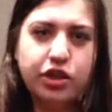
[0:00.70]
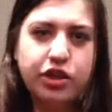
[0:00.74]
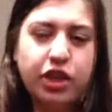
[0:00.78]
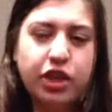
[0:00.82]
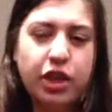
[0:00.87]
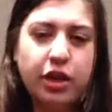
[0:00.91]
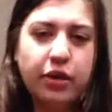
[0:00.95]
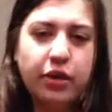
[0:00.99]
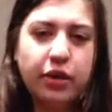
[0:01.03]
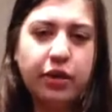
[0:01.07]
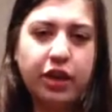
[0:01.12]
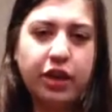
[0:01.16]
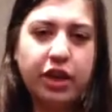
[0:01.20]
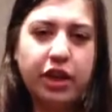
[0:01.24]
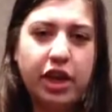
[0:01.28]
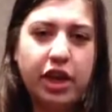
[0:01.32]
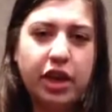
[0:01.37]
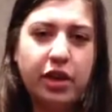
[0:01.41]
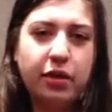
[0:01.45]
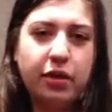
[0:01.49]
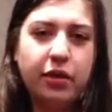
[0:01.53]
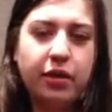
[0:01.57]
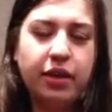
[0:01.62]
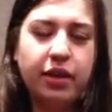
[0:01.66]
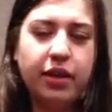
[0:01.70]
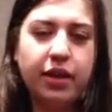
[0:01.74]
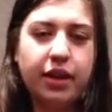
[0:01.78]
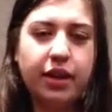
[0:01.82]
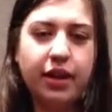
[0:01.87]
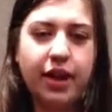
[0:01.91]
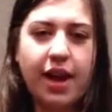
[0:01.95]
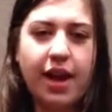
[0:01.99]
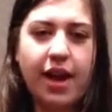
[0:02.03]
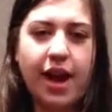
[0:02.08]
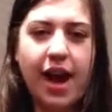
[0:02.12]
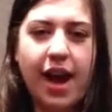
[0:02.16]
So, you know,
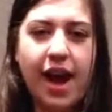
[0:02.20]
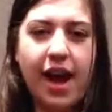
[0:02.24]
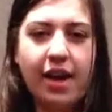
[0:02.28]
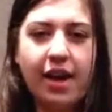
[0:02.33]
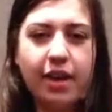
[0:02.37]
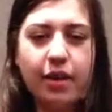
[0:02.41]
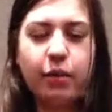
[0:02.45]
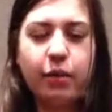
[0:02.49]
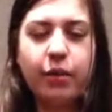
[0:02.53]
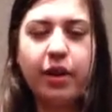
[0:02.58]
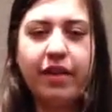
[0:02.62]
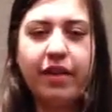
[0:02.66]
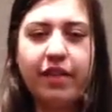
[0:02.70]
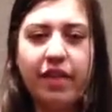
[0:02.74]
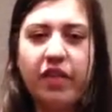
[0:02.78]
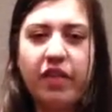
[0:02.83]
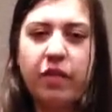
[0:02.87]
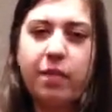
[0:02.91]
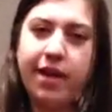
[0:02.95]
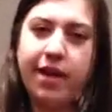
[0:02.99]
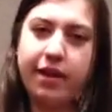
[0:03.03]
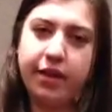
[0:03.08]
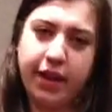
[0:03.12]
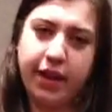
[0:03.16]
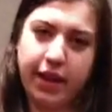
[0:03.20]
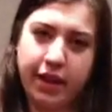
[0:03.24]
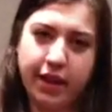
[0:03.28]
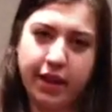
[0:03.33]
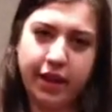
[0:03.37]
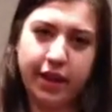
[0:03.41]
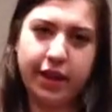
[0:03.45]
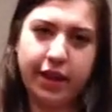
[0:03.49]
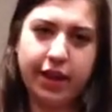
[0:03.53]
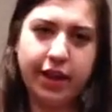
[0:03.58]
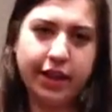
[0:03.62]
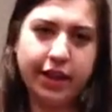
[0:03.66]
what I love about
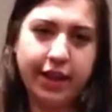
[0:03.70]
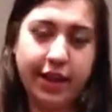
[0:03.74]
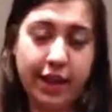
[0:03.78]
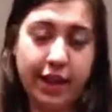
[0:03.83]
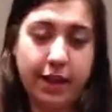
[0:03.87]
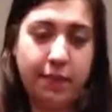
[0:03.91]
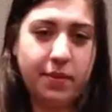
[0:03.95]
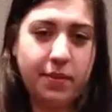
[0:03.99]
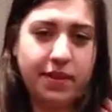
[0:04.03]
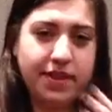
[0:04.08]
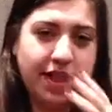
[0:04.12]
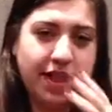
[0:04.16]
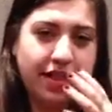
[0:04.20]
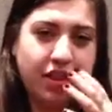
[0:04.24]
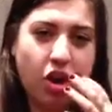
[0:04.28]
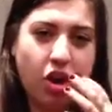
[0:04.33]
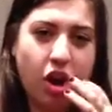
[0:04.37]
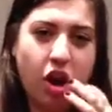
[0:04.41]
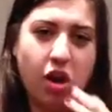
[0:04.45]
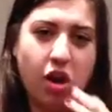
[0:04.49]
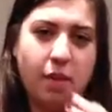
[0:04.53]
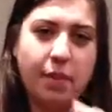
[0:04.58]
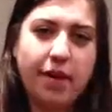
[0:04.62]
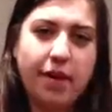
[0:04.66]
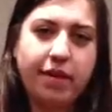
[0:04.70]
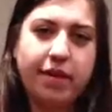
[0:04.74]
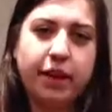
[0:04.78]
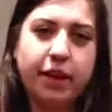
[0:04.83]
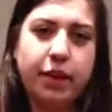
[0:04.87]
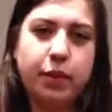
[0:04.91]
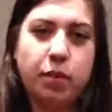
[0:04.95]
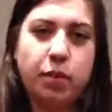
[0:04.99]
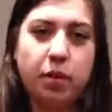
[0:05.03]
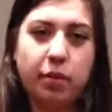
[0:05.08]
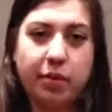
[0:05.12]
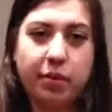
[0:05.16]
Kiip is that they're all about,
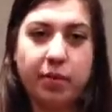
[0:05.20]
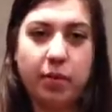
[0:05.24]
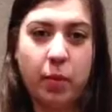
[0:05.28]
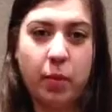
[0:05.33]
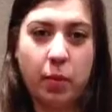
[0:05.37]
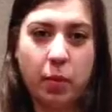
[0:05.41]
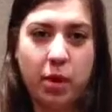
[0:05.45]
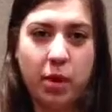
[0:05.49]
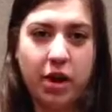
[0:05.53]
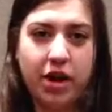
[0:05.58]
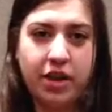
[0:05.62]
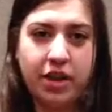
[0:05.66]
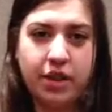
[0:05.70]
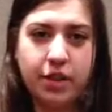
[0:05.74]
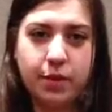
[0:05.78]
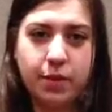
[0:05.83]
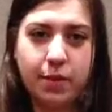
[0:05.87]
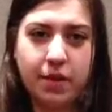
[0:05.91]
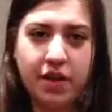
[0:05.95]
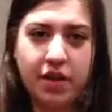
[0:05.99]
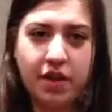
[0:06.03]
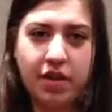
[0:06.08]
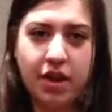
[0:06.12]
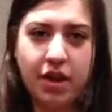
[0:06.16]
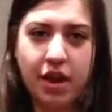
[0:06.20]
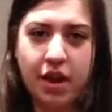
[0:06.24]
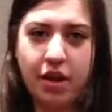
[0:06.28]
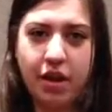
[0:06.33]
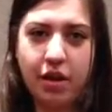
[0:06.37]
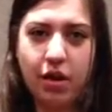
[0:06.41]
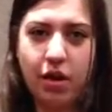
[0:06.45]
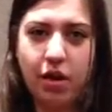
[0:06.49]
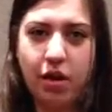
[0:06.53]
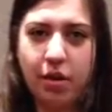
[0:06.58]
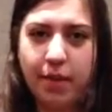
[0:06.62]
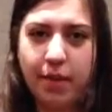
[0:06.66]
like, mobile rewards, but they're not
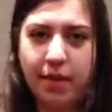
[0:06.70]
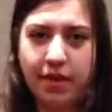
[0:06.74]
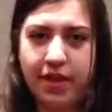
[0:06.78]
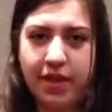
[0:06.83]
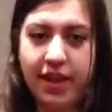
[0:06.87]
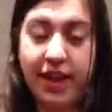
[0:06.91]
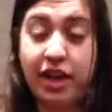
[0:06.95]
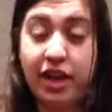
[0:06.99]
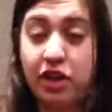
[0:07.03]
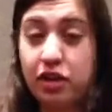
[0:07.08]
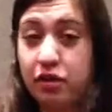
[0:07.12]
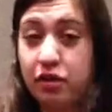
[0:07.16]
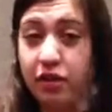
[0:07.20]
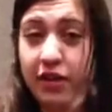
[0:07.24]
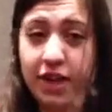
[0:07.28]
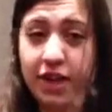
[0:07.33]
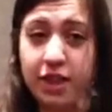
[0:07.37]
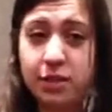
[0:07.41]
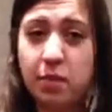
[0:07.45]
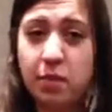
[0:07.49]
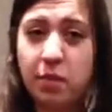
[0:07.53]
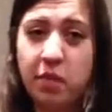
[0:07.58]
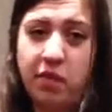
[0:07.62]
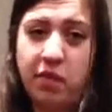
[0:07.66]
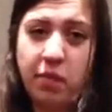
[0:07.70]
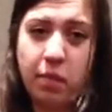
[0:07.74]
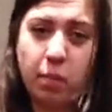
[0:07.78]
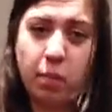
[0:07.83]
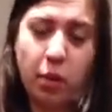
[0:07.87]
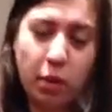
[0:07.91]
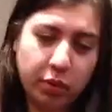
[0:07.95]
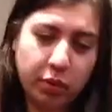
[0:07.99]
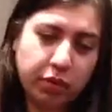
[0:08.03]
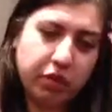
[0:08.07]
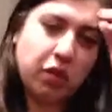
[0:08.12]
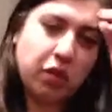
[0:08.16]
all about the in-your-face
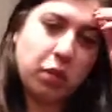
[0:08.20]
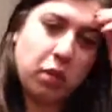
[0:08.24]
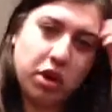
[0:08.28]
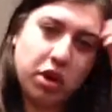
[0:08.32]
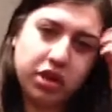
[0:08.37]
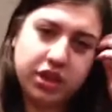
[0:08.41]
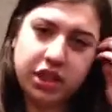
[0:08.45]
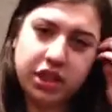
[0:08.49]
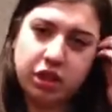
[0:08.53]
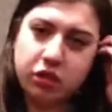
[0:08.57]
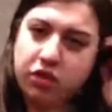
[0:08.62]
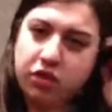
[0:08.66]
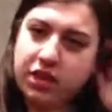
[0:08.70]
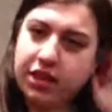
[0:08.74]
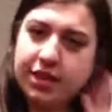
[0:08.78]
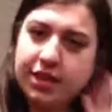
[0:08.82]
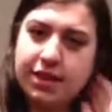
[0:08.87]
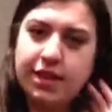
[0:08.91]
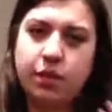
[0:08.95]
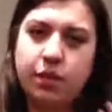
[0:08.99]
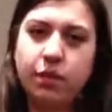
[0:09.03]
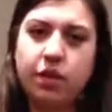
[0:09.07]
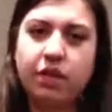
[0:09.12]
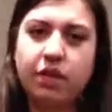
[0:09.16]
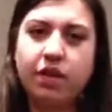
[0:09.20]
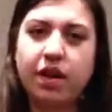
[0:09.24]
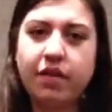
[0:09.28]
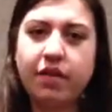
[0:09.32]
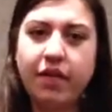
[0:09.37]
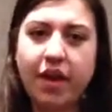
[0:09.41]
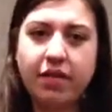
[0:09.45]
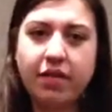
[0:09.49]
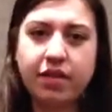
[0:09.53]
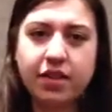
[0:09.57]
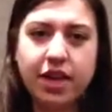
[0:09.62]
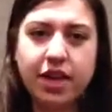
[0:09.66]
mobile rewards that you really see with a lot of
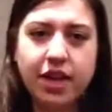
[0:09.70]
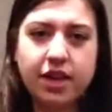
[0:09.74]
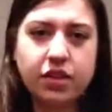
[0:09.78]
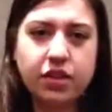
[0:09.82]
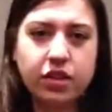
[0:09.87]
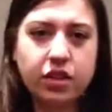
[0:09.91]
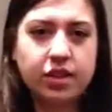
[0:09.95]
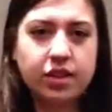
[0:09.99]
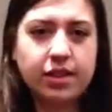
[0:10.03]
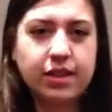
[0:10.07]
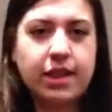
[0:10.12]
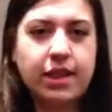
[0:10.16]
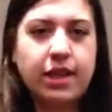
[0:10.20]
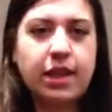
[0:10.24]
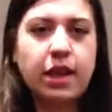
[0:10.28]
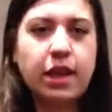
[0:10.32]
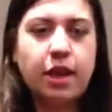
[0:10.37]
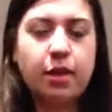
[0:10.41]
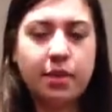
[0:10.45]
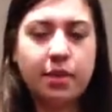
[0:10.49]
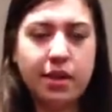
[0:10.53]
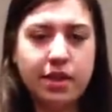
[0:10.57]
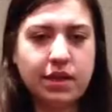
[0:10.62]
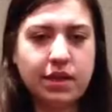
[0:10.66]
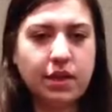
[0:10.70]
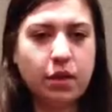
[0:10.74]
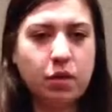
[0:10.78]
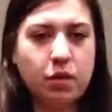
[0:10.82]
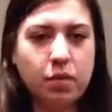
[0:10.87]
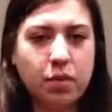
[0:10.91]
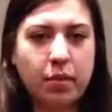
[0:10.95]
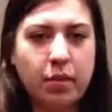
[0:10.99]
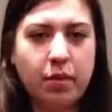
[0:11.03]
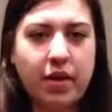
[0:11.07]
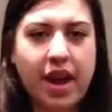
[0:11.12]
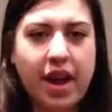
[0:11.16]
advertisers. Basically, with
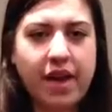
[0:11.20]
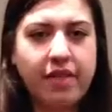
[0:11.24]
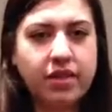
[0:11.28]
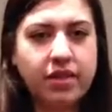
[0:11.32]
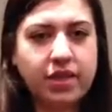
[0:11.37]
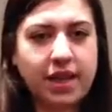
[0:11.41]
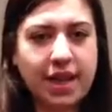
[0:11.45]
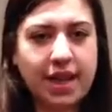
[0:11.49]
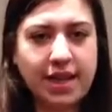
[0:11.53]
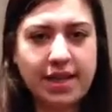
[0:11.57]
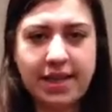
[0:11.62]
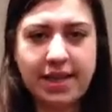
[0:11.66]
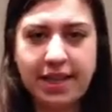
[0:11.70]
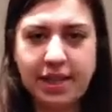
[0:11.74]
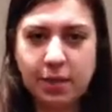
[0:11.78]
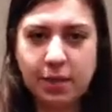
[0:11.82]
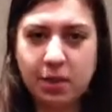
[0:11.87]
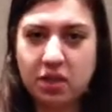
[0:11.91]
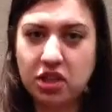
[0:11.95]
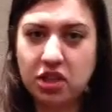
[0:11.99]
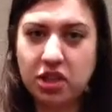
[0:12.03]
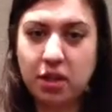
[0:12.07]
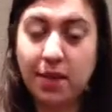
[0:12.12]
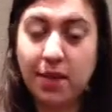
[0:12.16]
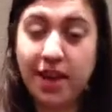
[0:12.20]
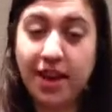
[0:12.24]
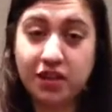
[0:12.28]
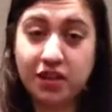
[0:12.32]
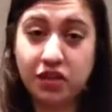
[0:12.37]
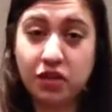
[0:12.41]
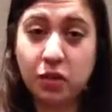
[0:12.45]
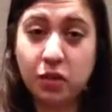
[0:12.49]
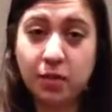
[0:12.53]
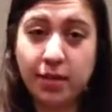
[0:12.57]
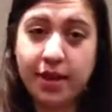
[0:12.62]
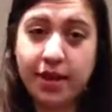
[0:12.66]
mobile advertising, especially in the past
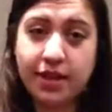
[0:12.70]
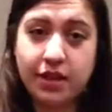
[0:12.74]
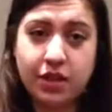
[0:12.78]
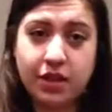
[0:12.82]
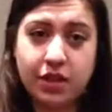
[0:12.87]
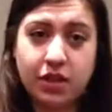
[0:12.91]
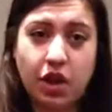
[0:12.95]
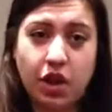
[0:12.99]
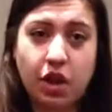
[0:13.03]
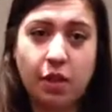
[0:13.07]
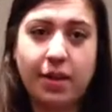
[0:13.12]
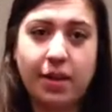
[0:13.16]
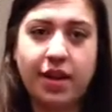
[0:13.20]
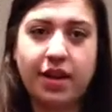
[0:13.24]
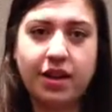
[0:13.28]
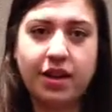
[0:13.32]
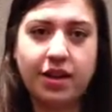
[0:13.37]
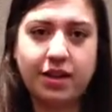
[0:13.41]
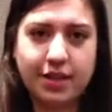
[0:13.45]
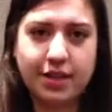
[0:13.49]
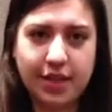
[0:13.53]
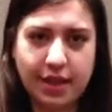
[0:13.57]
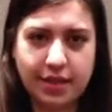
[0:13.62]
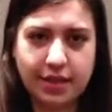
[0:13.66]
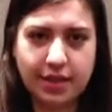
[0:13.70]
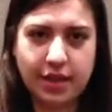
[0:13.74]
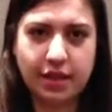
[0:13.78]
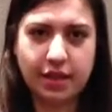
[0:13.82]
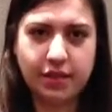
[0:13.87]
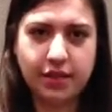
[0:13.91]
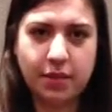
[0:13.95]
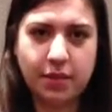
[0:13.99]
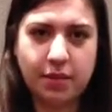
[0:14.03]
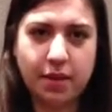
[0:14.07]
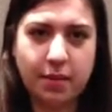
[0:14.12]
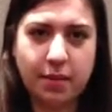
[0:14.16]
few months, it's all about
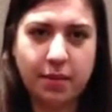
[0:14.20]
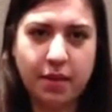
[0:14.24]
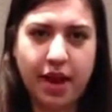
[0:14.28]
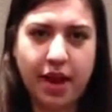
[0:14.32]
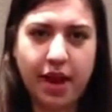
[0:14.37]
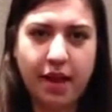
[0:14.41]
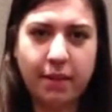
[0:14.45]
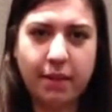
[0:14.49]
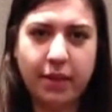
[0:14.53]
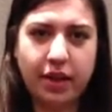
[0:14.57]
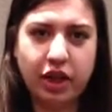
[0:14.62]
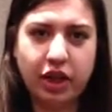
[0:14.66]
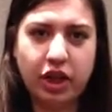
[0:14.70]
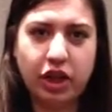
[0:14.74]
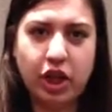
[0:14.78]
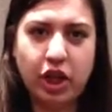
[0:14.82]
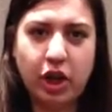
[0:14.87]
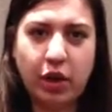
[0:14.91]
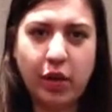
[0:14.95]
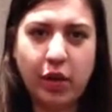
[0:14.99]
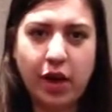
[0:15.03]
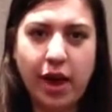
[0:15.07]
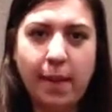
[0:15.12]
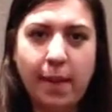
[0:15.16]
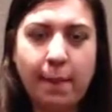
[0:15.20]
incentives, and people have been, you know,